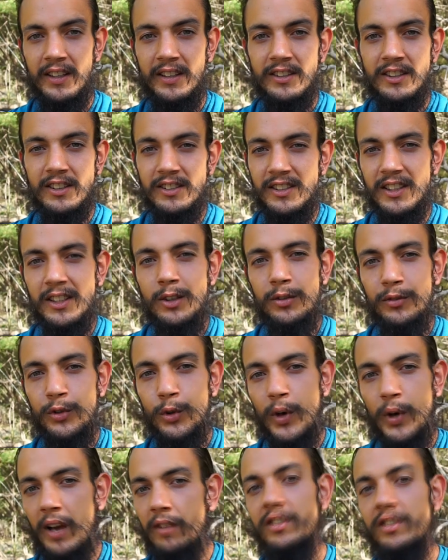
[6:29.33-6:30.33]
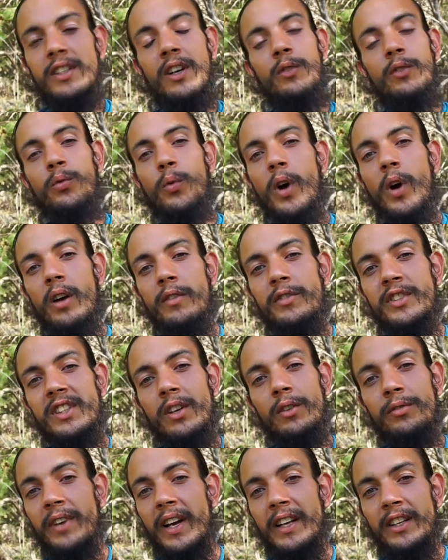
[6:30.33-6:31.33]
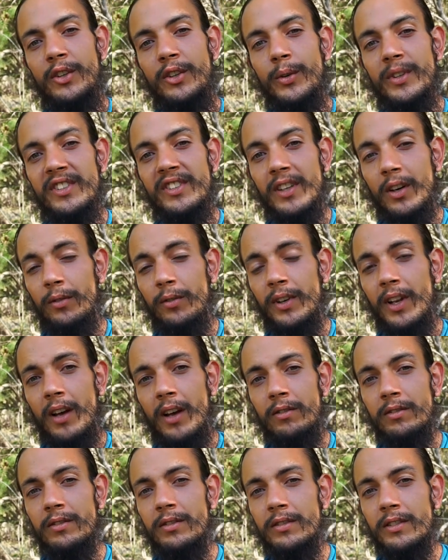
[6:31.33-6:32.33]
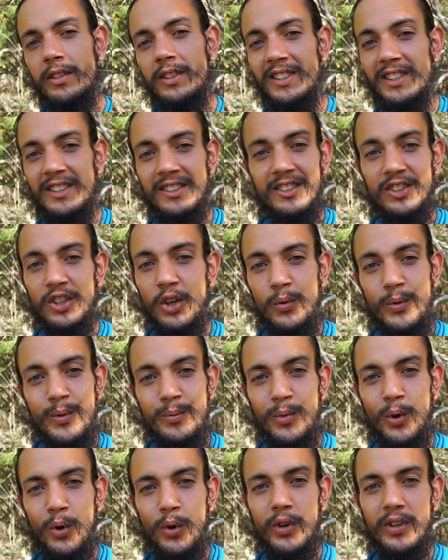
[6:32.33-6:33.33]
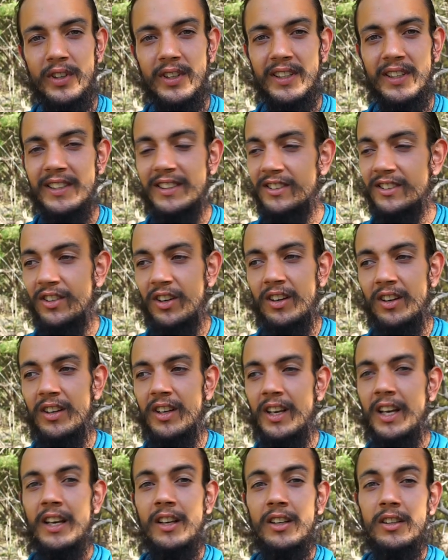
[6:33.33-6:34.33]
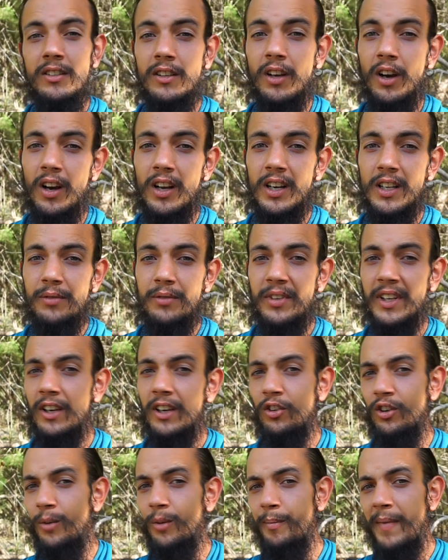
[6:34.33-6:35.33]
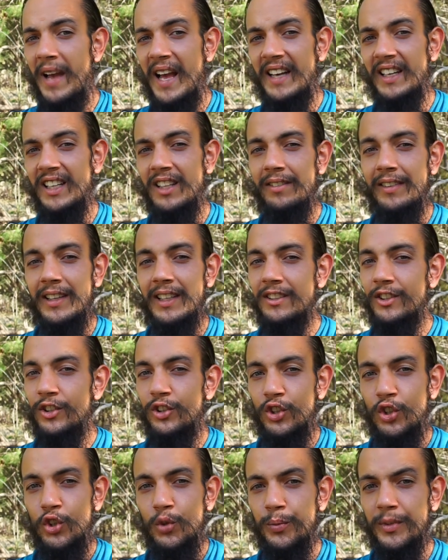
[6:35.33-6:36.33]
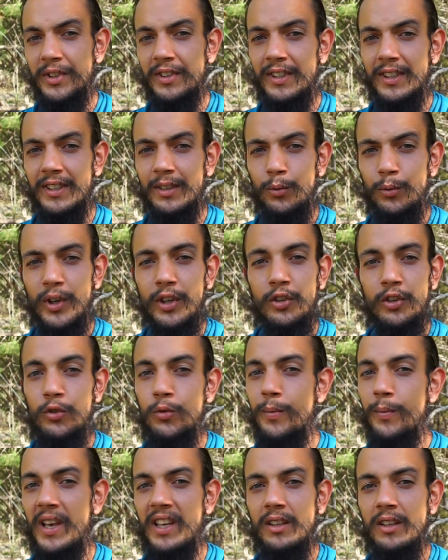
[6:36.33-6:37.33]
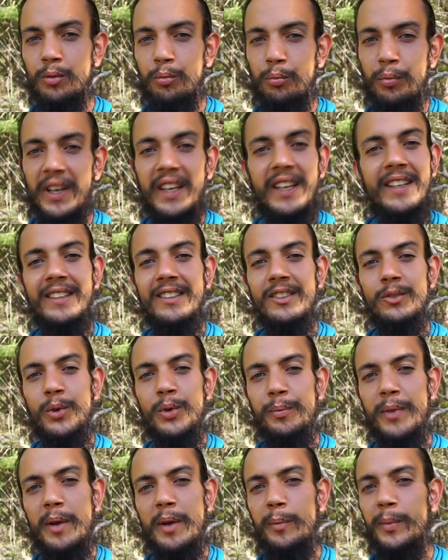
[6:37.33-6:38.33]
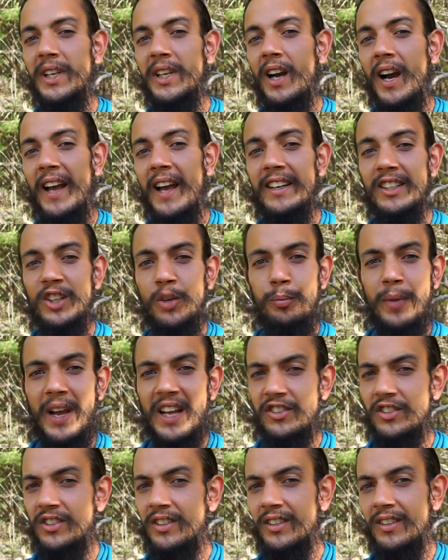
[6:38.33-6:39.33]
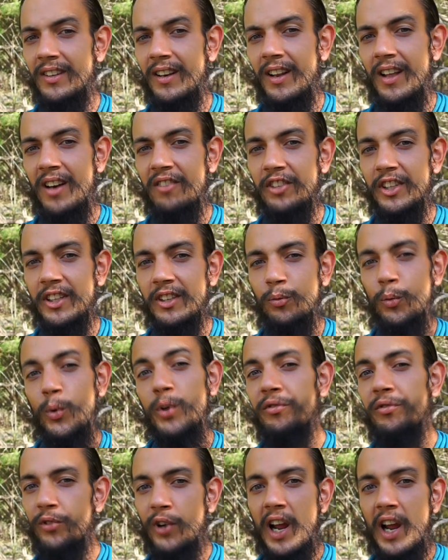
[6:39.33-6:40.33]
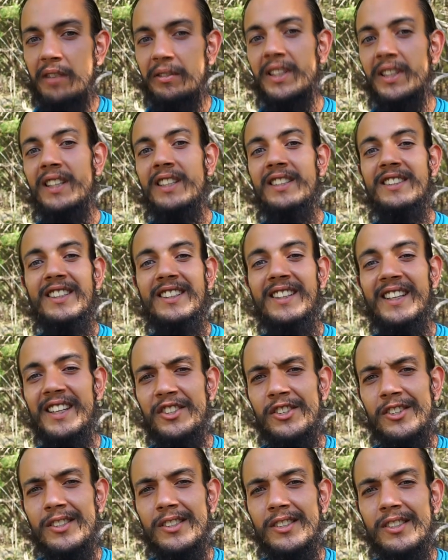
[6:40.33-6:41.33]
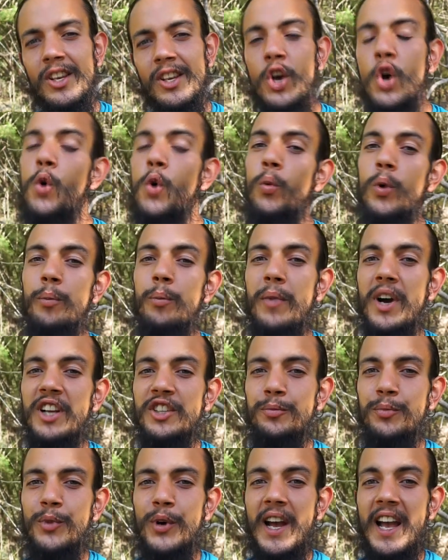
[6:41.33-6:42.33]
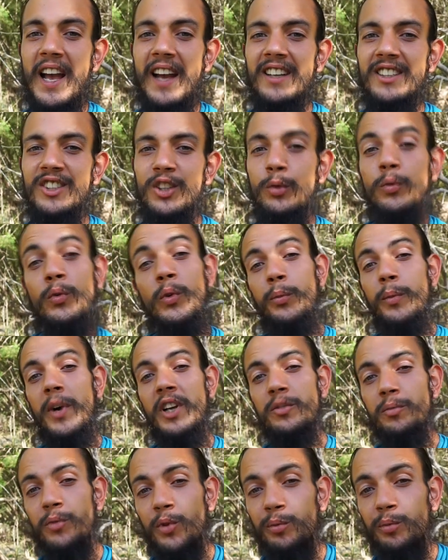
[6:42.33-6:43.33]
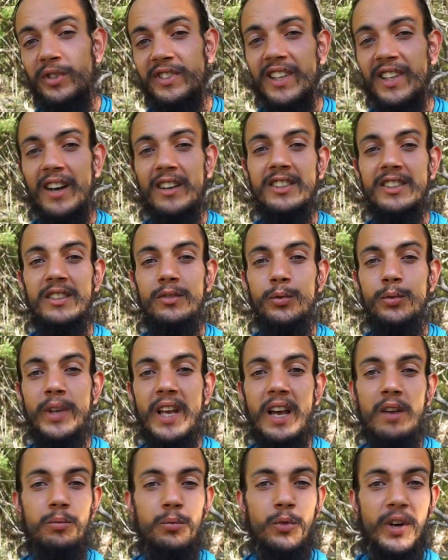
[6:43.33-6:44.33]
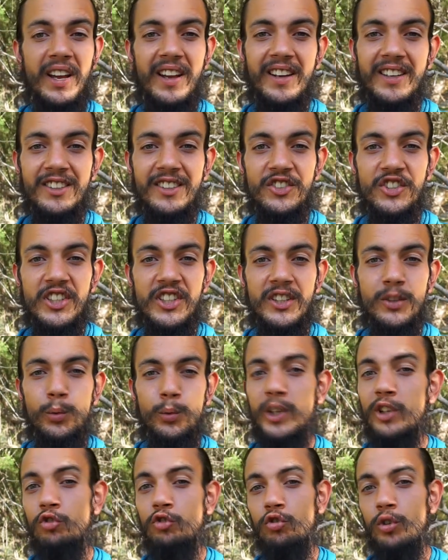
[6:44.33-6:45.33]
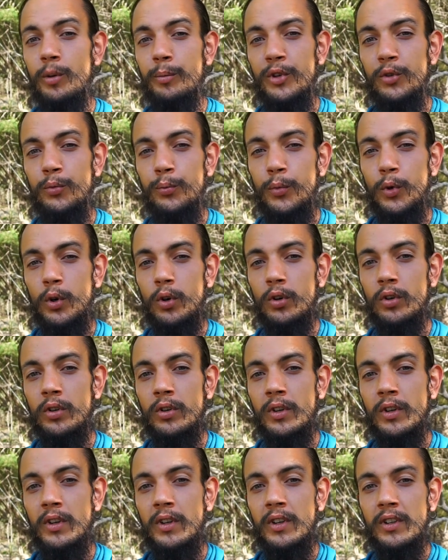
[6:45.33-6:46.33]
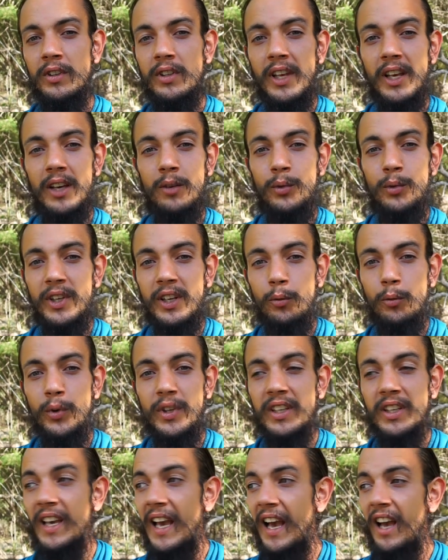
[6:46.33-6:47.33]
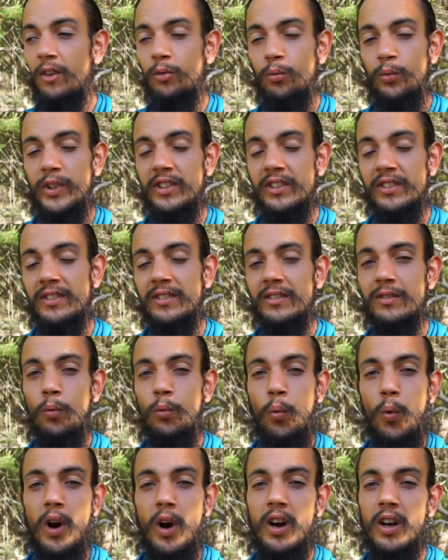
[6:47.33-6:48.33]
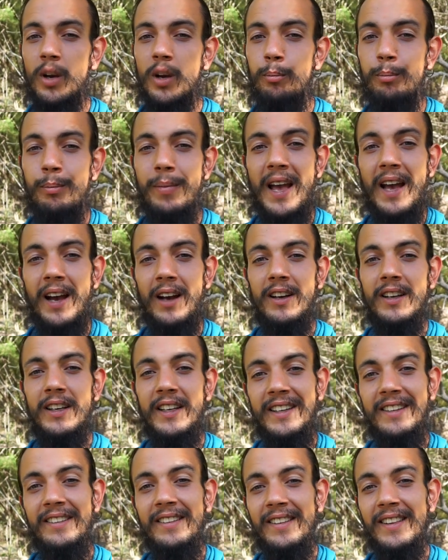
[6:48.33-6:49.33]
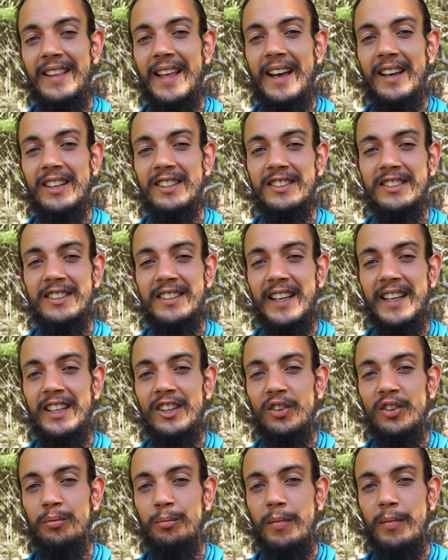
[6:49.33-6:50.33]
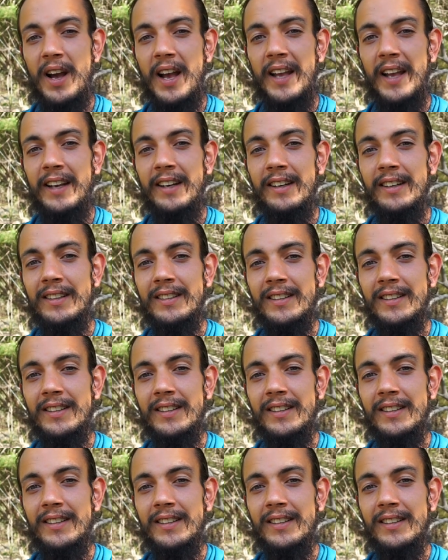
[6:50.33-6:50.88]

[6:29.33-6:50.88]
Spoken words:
to see if you have self-worth, self-value and self-love, because it's so important. And it's not a girly thing or a manly thing, it's a human thing. We're humane beings, we're meant to be kind, compassionate and loving. And we thrive in these conditions. We're much more active, we're much more productive, we have more energy, we contribute more. Yeah, we just work better in that state of mind